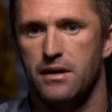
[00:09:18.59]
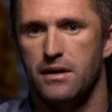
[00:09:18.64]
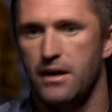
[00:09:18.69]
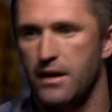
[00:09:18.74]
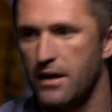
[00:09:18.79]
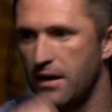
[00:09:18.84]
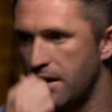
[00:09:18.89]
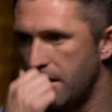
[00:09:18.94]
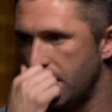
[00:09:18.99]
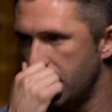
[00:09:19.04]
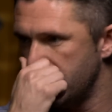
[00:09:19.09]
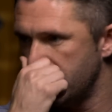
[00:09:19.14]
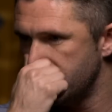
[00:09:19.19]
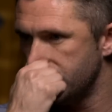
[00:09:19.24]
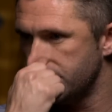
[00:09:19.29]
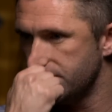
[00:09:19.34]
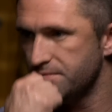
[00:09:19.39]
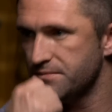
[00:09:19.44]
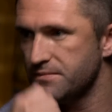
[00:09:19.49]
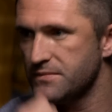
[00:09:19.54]
you
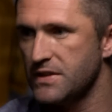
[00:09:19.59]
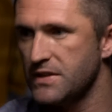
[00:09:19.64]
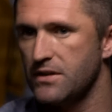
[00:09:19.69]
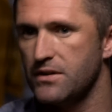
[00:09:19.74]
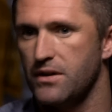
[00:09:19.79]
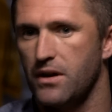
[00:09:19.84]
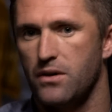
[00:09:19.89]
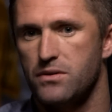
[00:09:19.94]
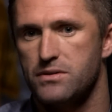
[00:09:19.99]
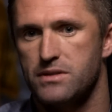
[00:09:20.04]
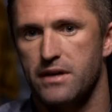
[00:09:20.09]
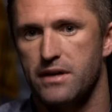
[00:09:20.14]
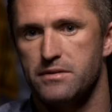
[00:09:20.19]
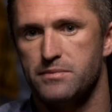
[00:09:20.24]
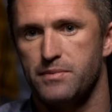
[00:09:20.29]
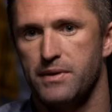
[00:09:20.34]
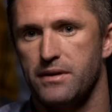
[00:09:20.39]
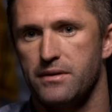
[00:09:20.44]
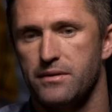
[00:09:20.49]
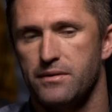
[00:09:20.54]
know, Jose has
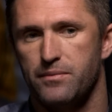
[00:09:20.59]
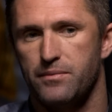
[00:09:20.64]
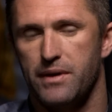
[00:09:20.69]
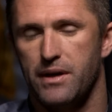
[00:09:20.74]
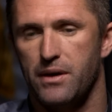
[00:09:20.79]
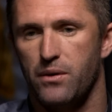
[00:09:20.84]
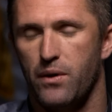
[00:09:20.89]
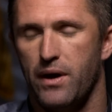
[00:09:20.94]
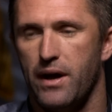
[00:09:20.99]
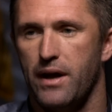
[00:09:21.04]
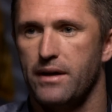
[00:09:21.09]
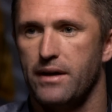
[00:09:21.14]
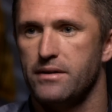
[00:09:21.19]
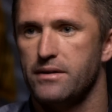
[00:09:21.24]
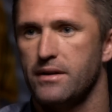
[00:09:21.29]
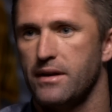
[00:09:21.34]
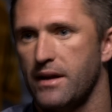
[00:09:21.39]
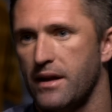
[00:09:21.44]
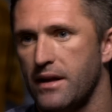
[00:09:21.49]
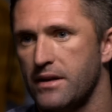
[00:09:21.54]
been away
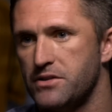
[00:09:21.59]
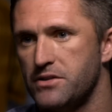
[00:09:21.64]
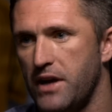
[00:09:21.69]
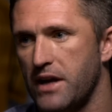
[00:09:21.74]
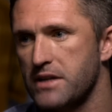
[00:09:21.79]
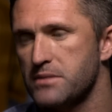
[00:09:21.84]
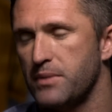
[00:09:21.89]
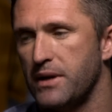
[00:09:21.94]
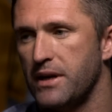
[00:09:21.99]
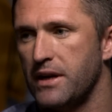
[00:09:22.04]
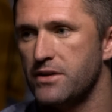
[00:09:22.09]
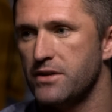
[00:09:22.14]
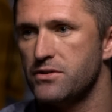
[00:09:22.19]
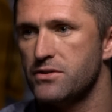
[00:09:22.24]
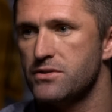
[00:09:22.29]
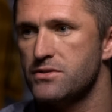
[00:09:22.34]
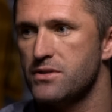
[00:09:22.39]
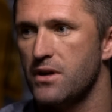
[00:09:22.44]
and Jack's been injured.